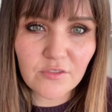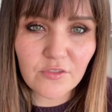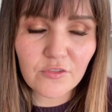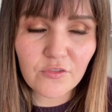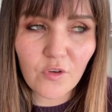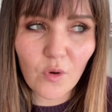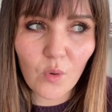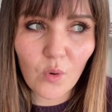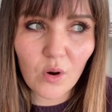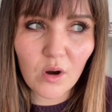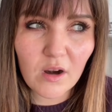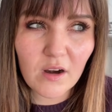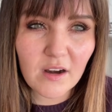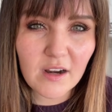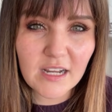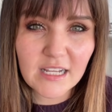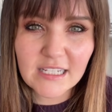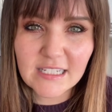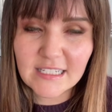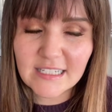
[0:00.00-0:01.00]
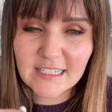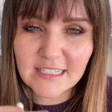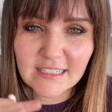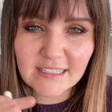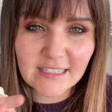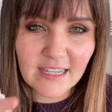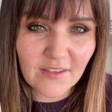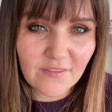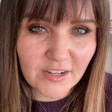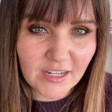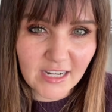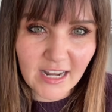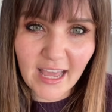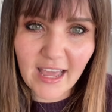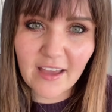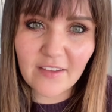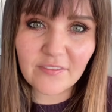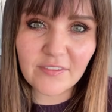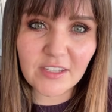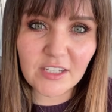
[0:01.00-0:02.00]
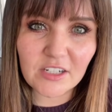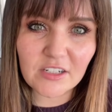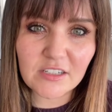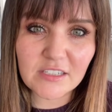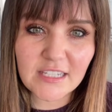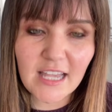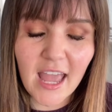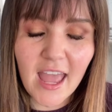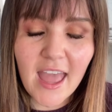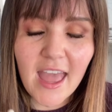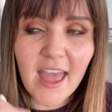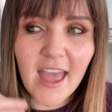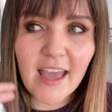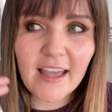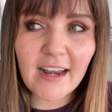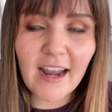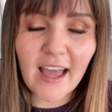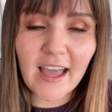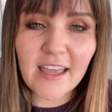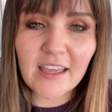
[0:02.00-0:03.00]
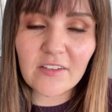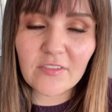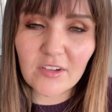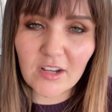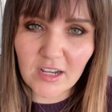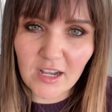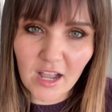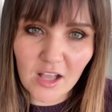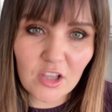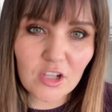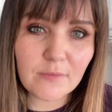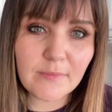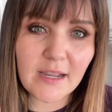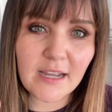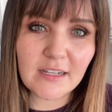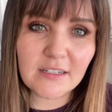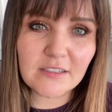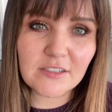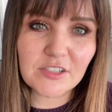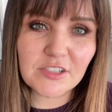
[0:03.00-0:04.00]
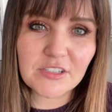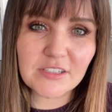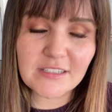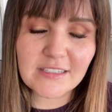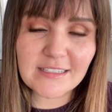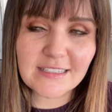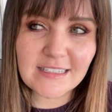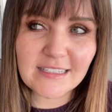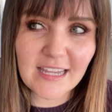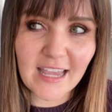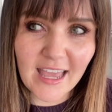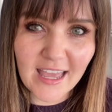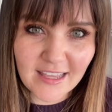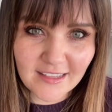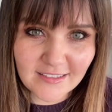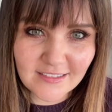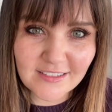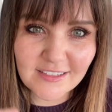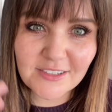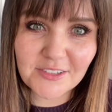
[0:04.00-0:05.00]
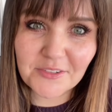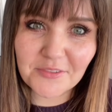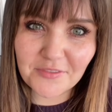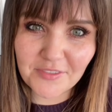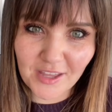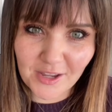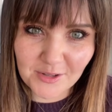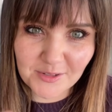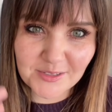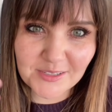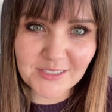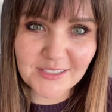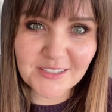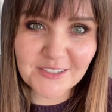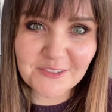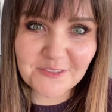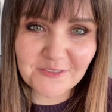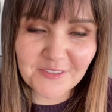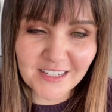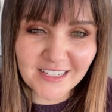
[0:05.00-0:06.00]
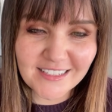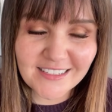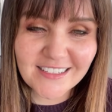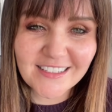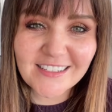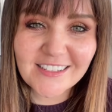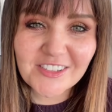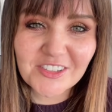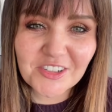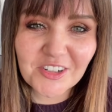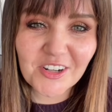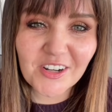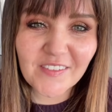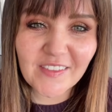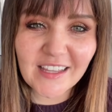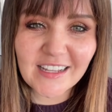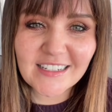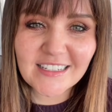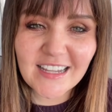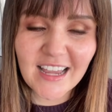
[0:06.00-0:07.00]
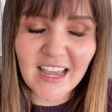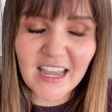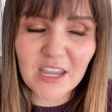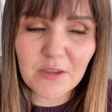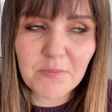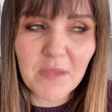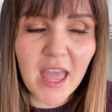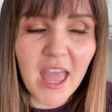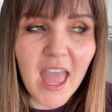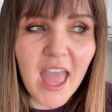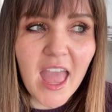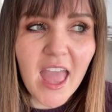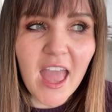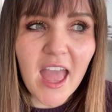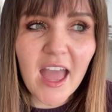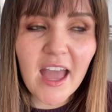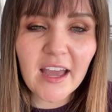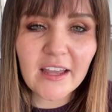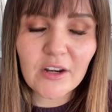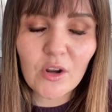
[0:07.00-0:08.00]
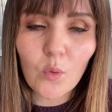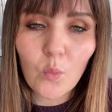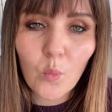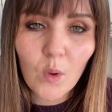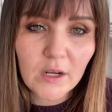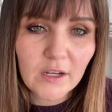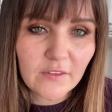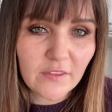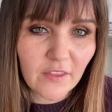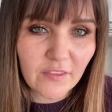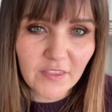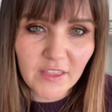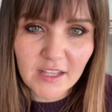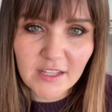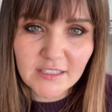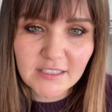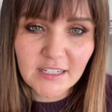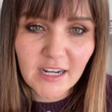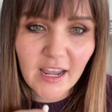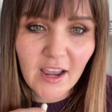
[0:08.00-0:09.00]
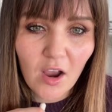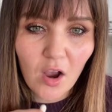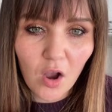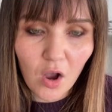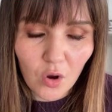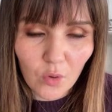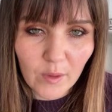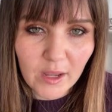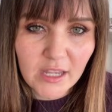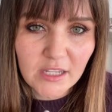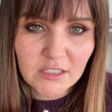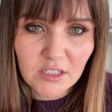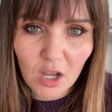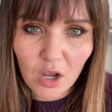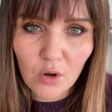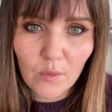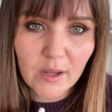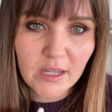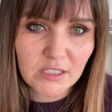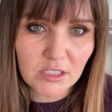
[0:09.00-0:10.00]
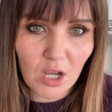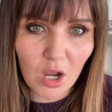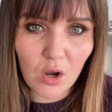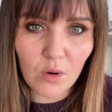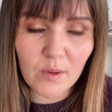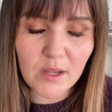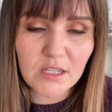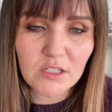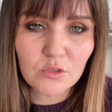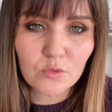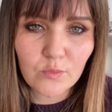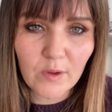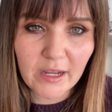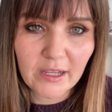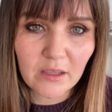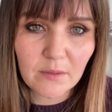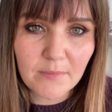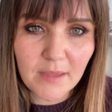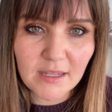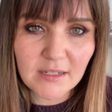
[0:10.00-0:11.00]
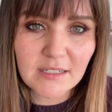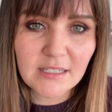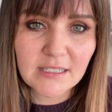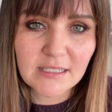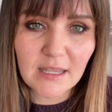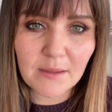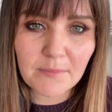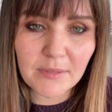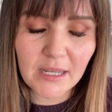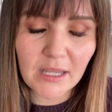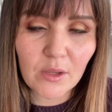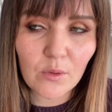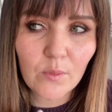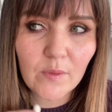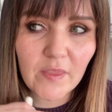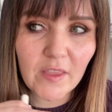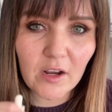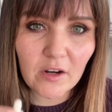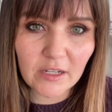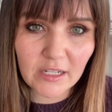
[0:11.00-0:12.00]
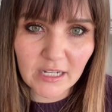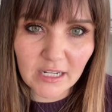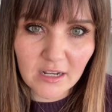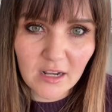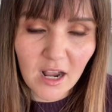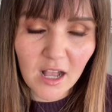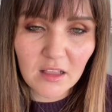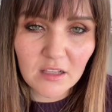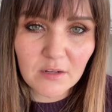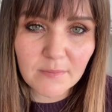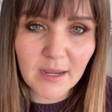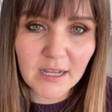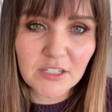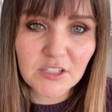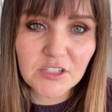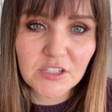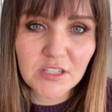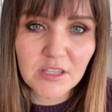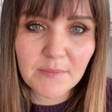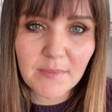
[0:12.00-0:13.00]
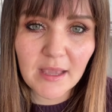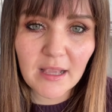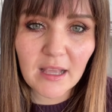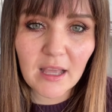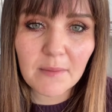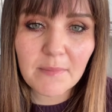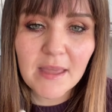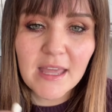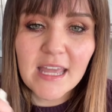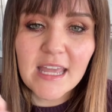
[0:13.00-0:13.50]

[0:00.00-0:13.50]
for 7.5 years, and I have color matched tens of thousands of faces during that time. And one of the things that I always recommend to somebody when they are getting color matched to the makeup